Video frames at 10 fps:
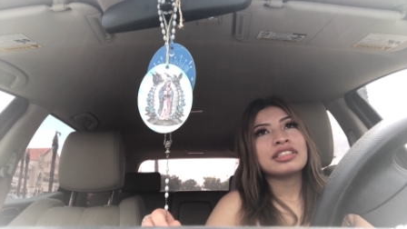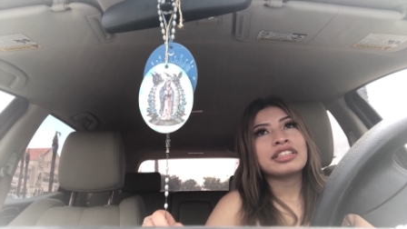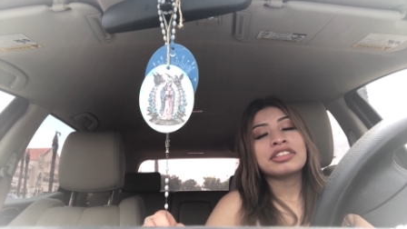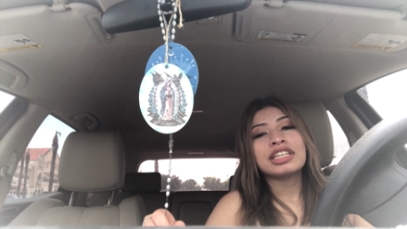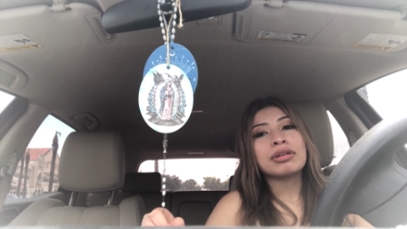
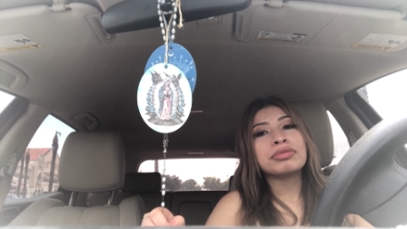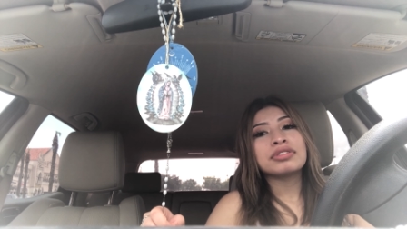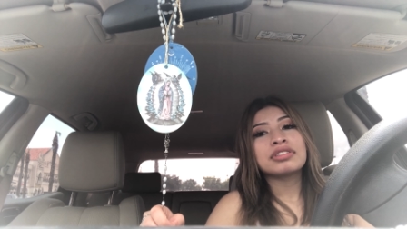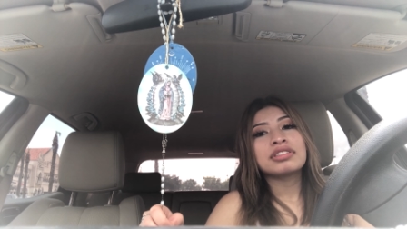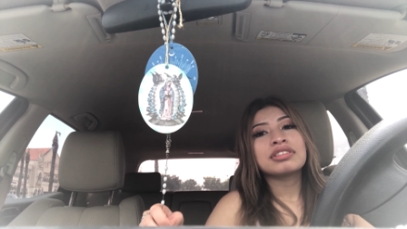Their
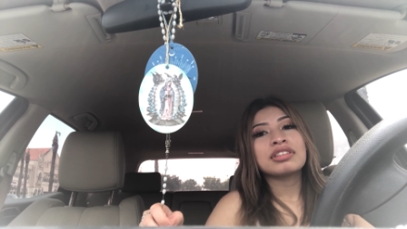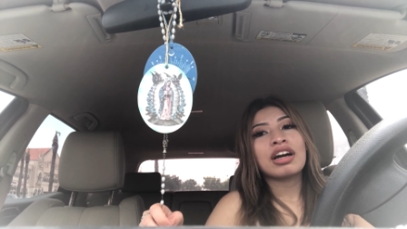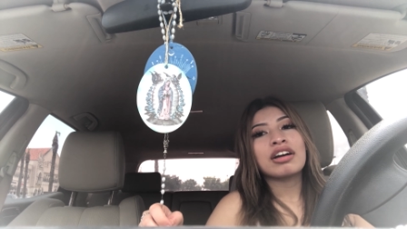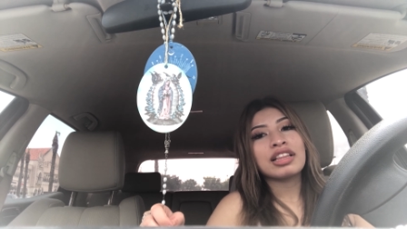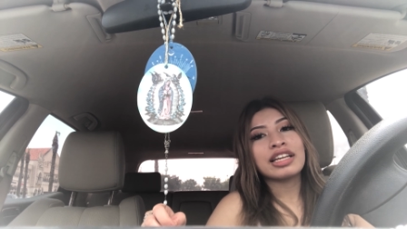tables
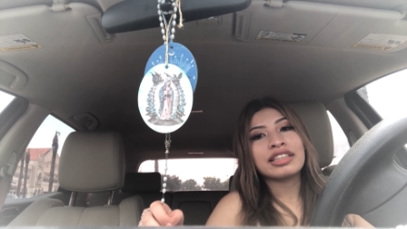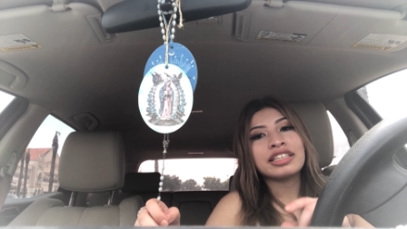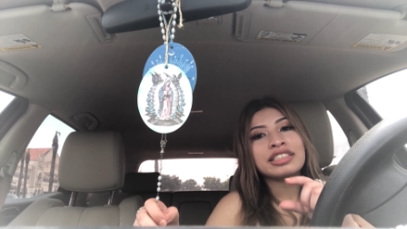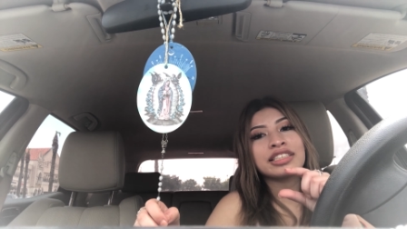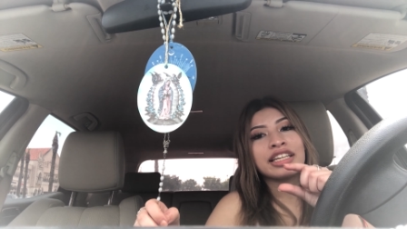are like
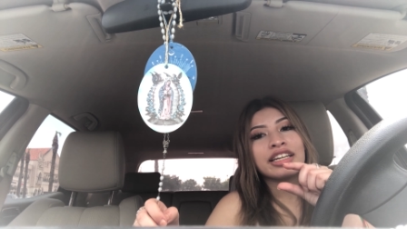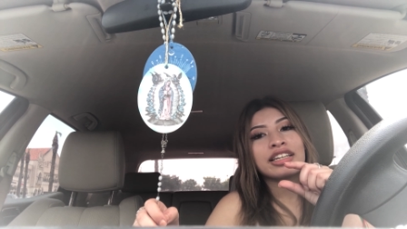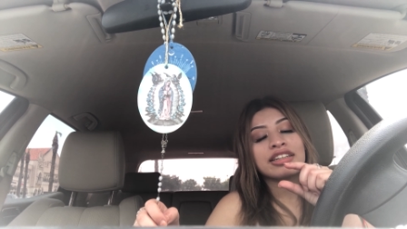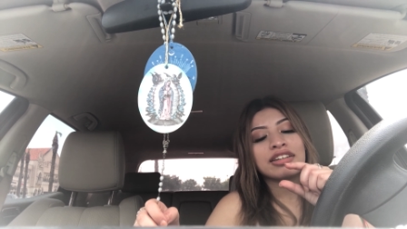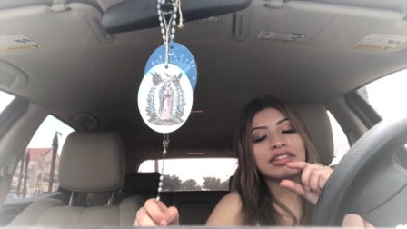this
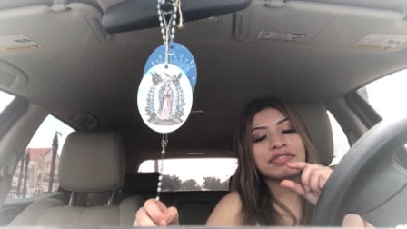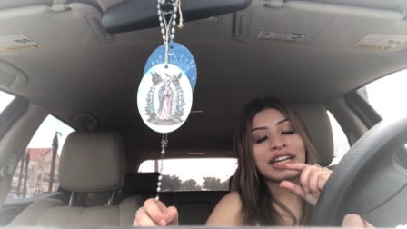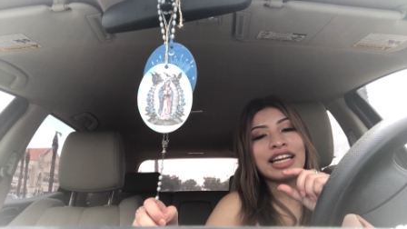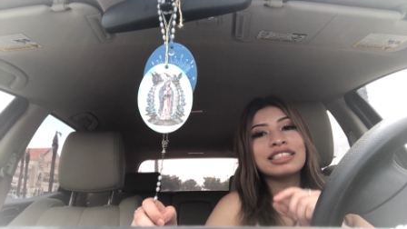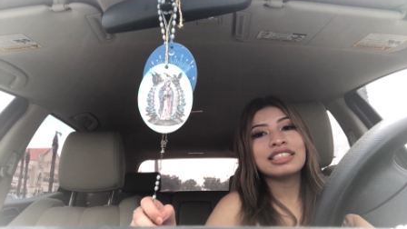thick of
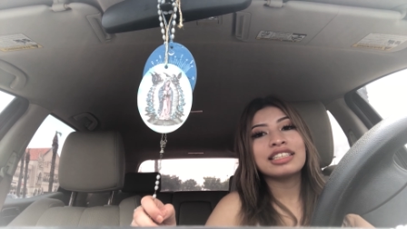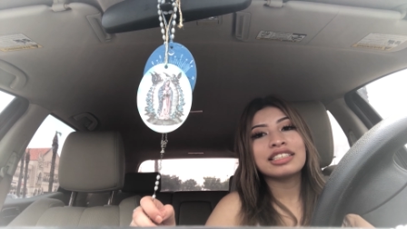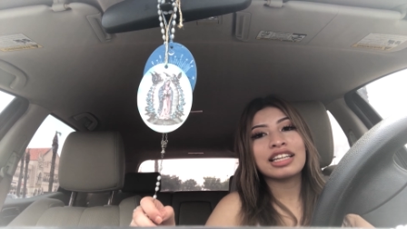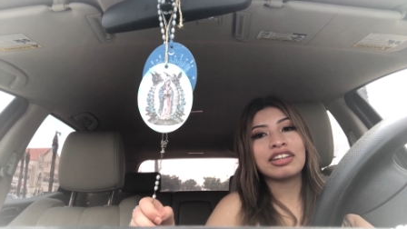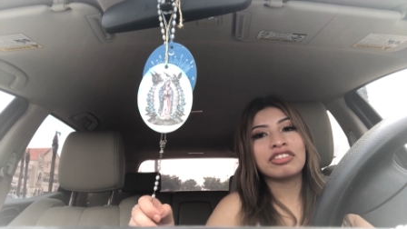
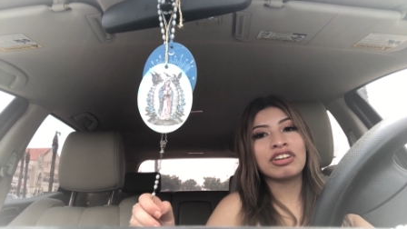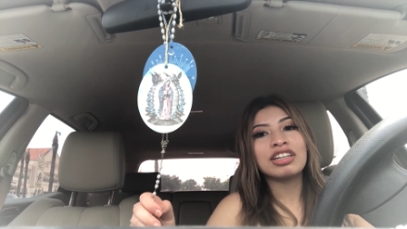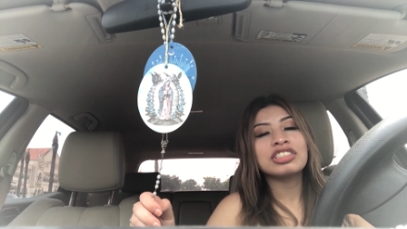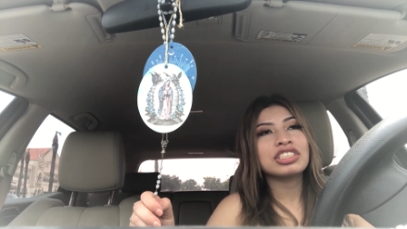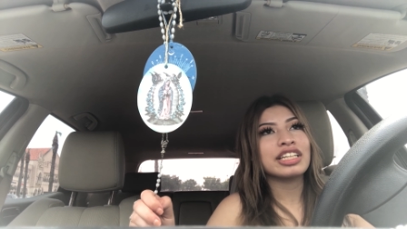nastiness, like grunch.